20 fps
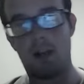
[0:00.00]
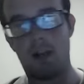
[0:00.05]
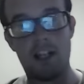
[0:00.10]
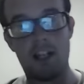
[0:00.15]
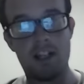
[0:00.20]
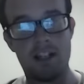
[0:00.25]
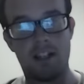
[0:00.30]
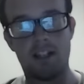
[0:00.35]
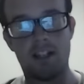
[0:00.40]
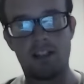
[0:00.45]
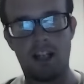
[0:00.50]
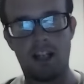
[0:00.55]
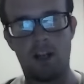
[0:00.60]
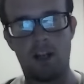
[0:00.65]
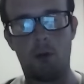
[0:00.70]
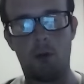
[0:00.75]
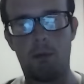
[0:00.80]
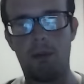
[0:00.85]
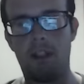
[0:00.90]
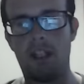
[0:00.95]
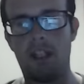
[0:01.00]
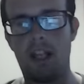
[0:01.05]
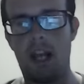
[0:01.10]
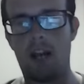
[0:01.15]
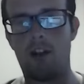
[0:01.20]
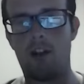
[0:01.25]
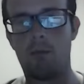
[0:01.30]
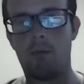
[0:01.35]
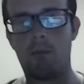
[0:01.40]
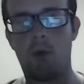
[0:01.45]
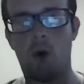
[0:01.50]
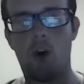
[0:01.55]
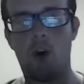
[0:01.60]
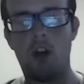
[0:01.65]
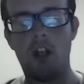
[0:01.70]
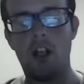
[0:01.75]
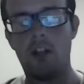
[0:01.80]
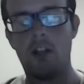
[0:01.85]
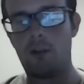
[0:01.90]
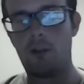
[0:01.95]
I know you didn't stay up in the end, but
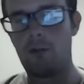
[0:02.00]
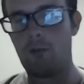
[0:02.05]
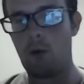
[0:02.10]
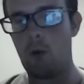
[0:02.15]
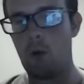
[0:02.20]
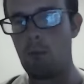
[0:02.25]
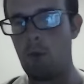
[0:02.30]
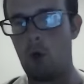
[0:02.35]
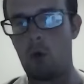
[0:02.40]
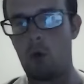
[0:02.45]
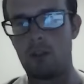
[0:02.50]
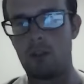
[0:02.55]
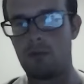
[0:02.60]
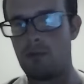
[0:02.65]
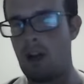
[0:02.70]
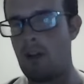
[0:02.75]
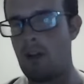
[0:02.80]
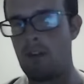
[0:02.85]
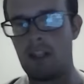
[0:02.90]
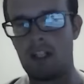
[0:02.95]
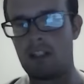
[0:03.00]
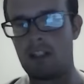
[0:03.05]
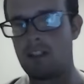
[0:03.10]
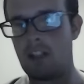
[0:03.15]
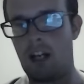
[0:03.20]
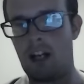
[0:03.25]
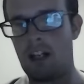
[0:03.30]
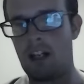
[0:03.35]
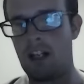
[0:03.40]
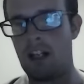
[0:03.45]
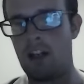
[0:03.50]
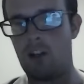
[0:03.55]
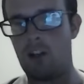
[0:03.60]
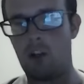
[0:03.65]
the football was very exciting.